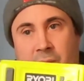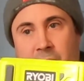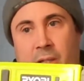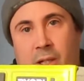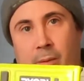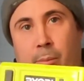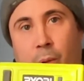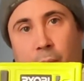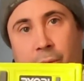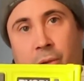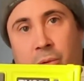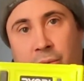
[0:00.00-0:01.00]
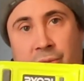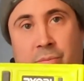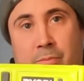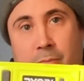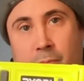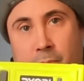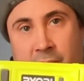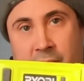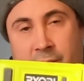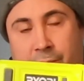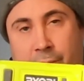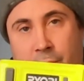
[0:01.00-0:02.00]
bullnose
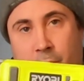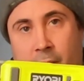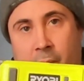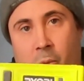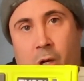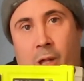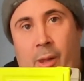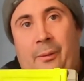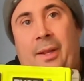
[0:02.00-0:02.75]
beads for drywall,